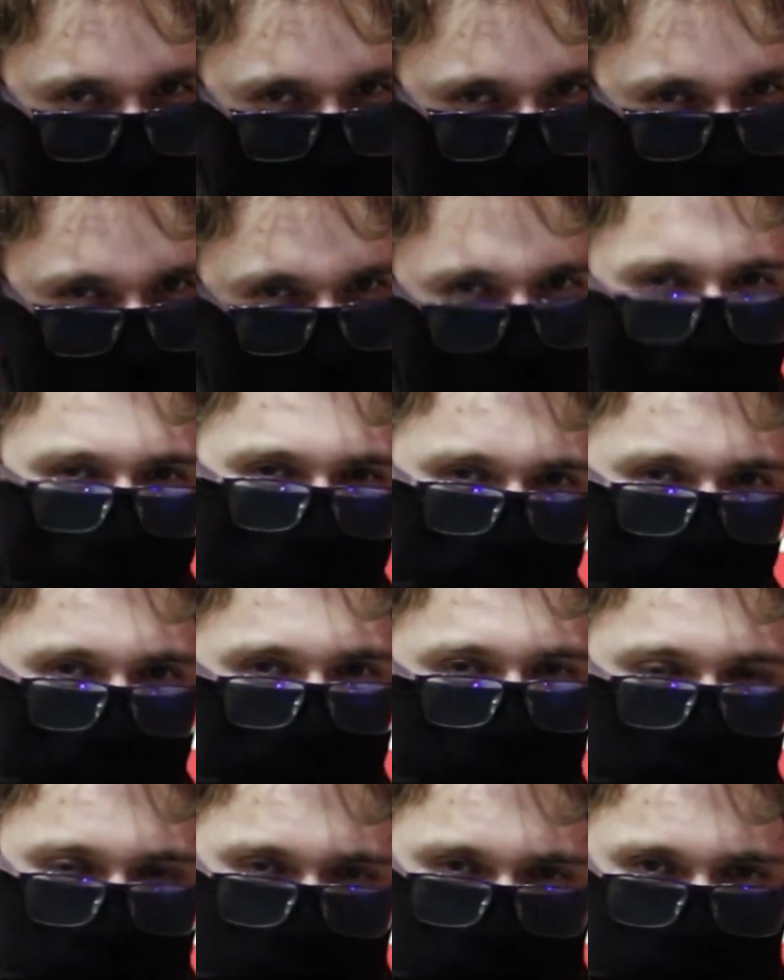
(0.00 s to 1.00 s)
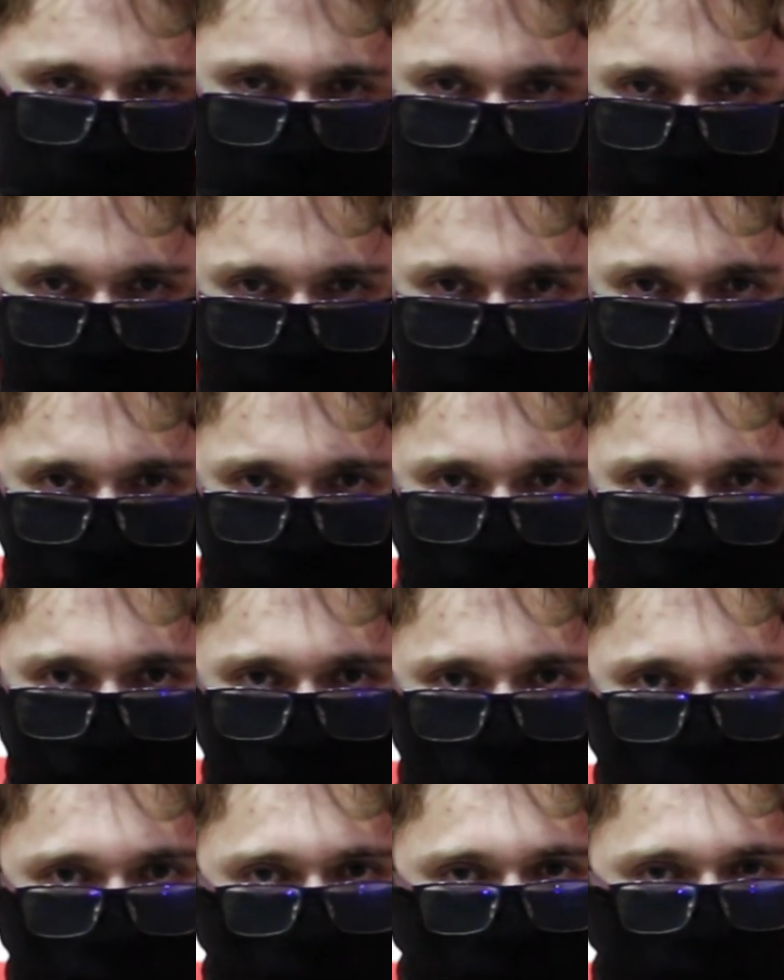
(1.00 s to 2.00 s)
was not as significant
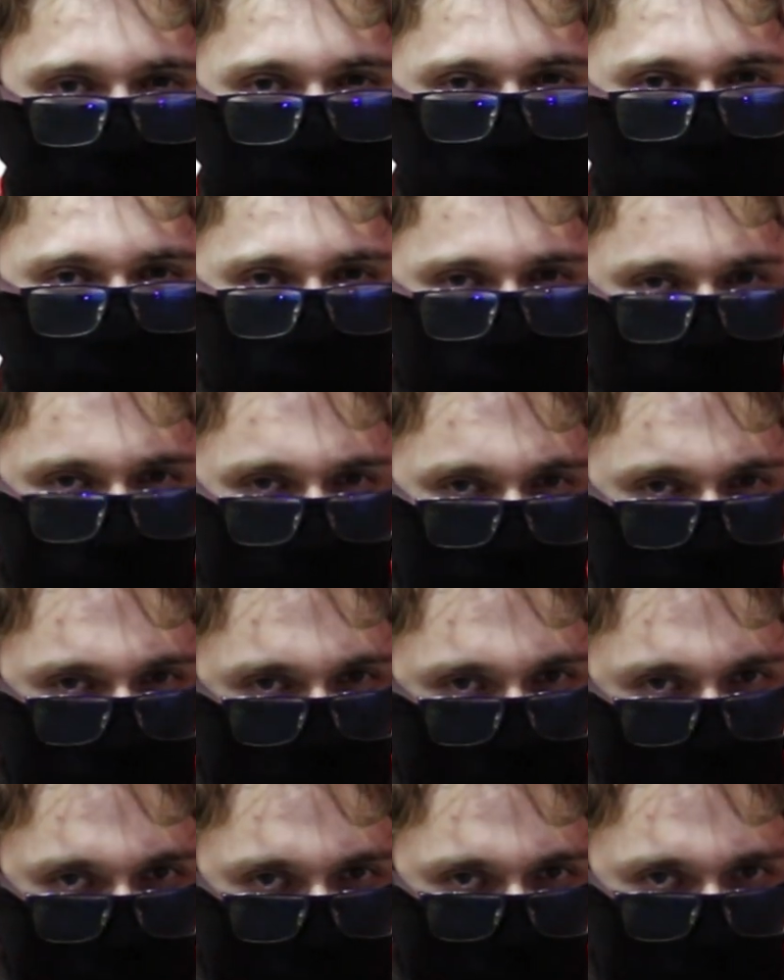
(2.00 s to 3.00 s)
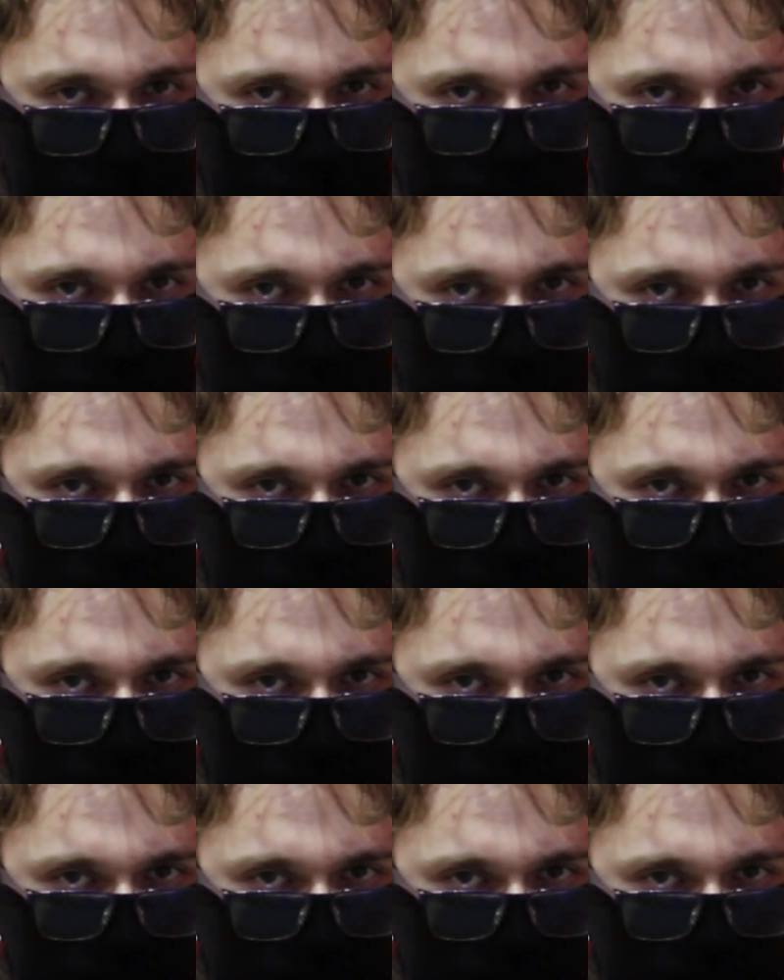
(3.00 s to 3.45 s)
as one may suggest it was.